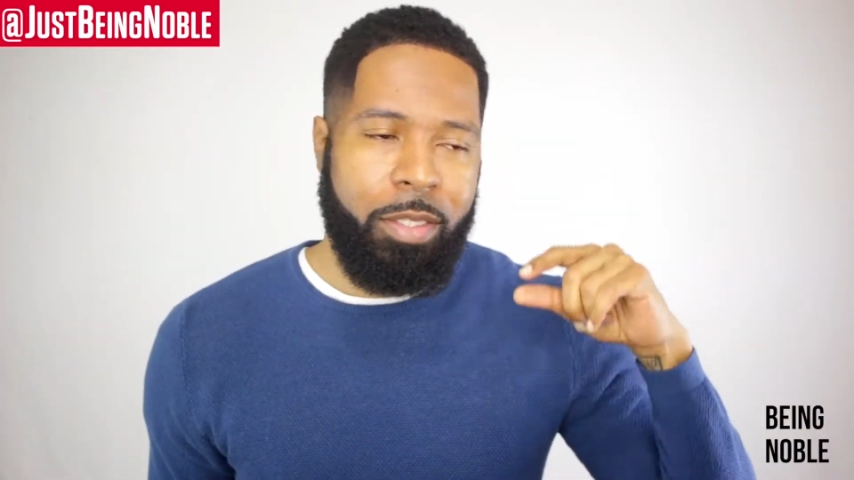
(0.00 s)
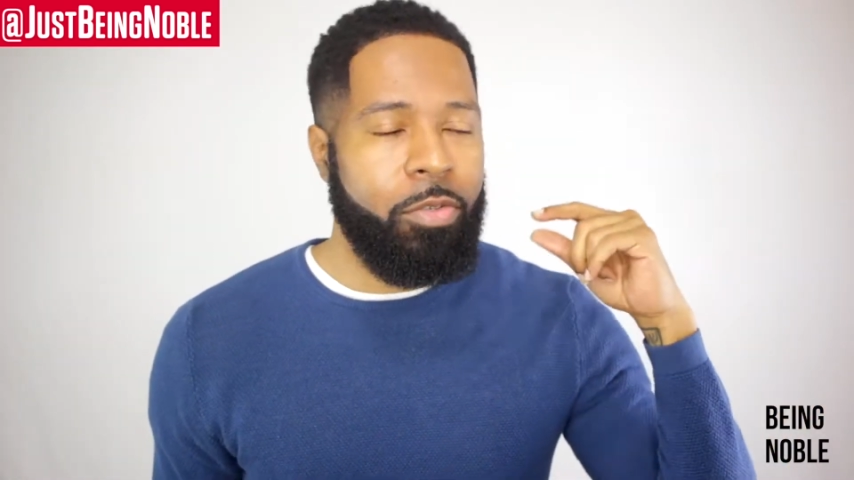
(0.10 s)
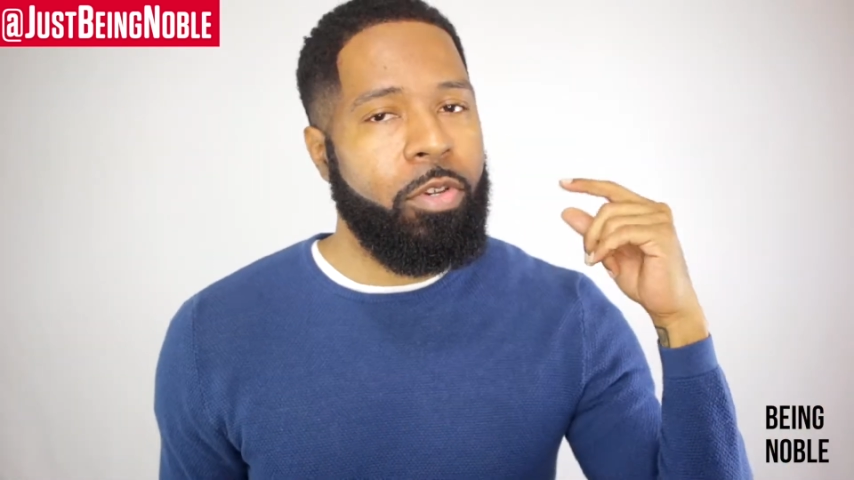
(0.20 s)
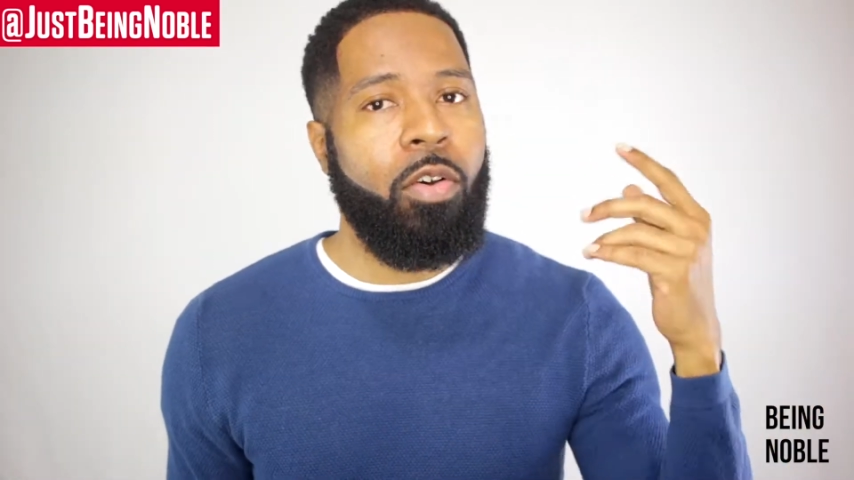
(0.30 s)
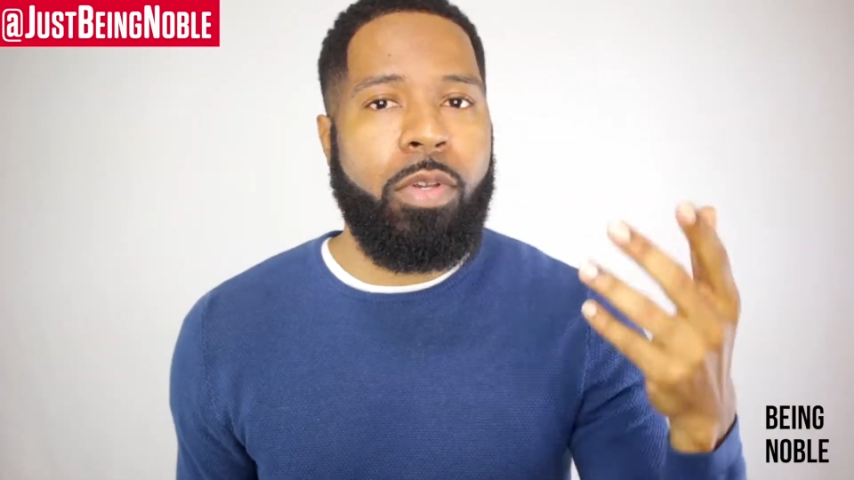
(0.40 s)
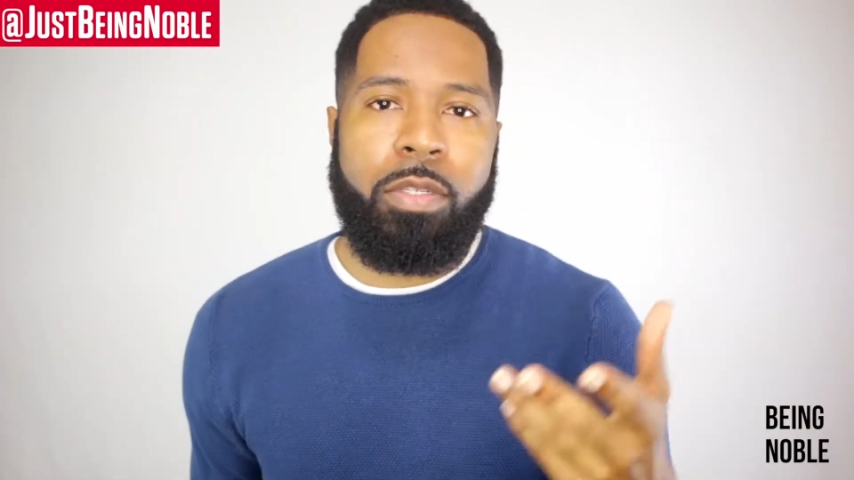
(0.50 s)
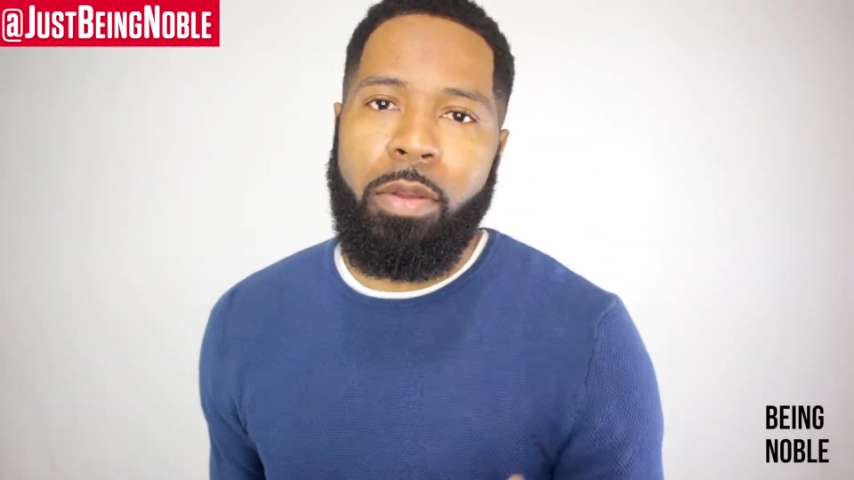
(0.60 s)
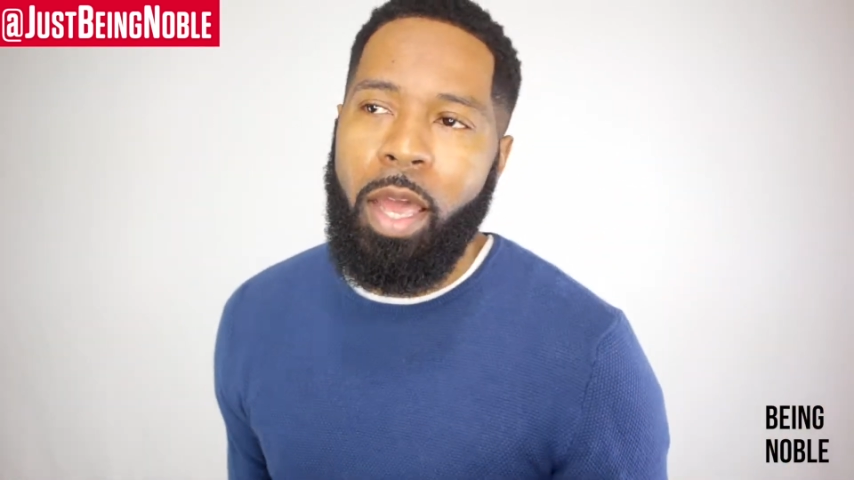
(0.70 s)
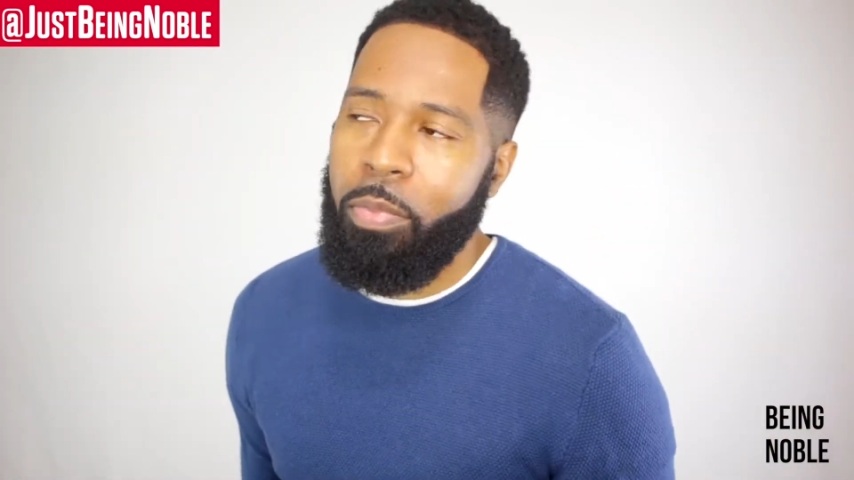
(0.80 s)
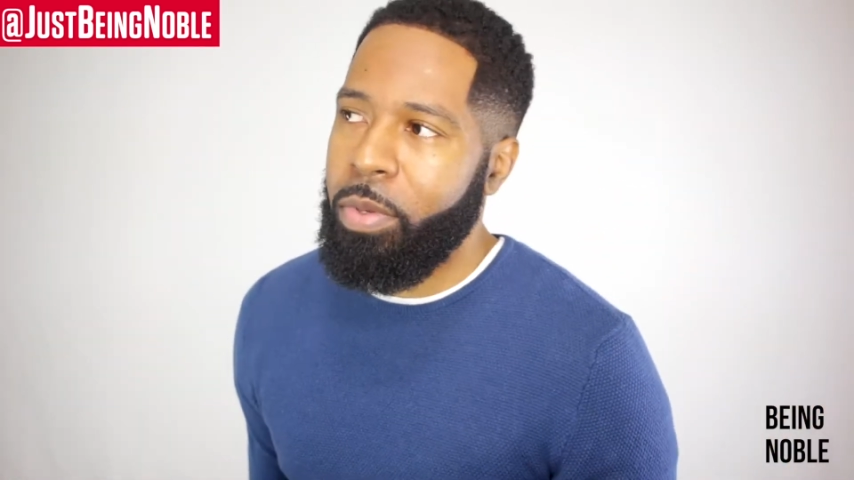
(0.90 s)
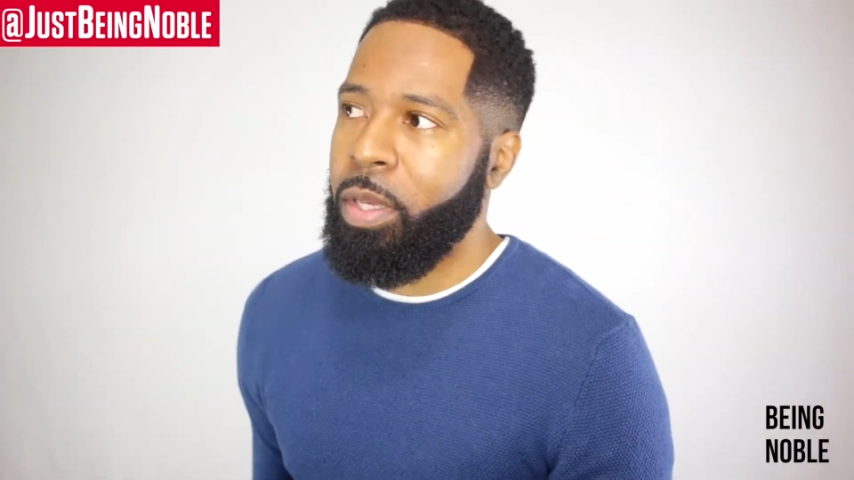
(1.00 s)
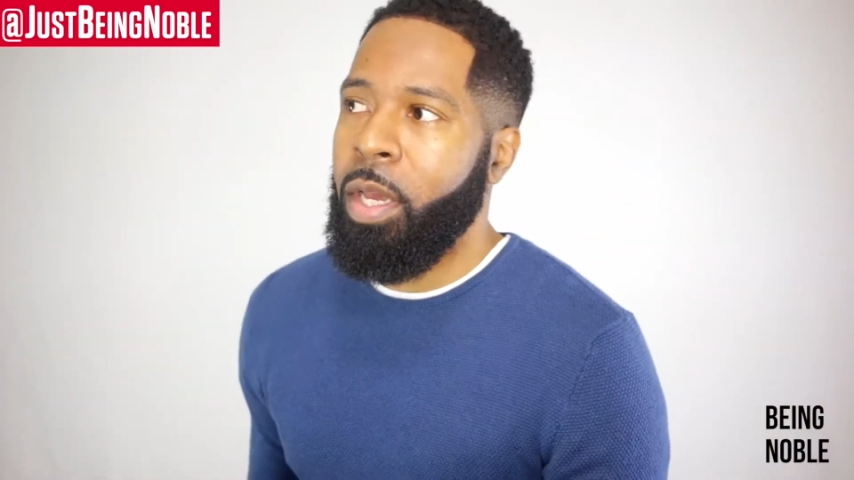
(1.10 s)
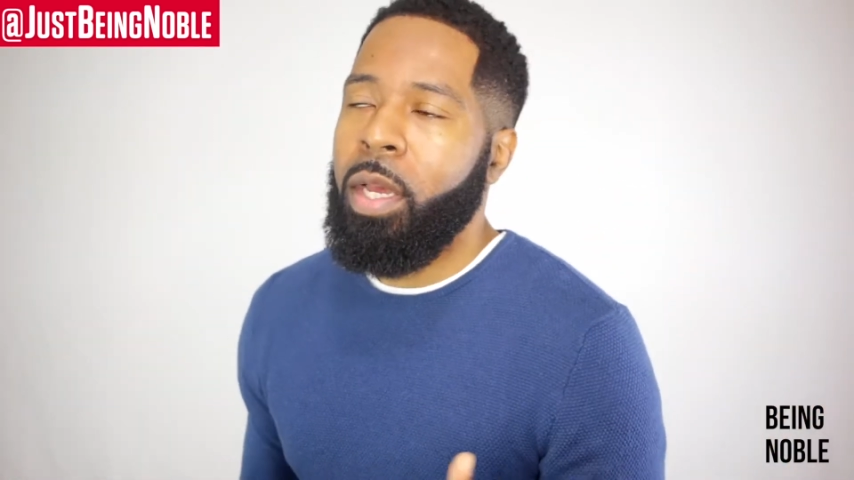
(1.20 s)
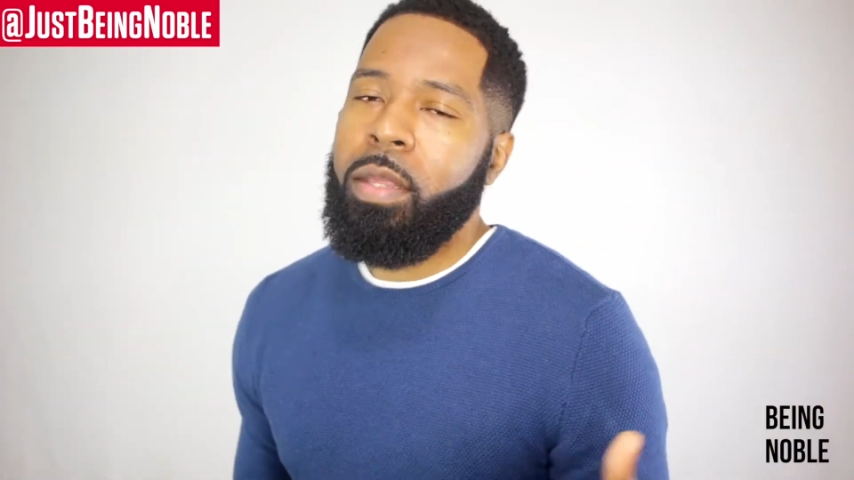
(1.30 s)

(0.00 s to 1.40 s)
you know what's gonna happen.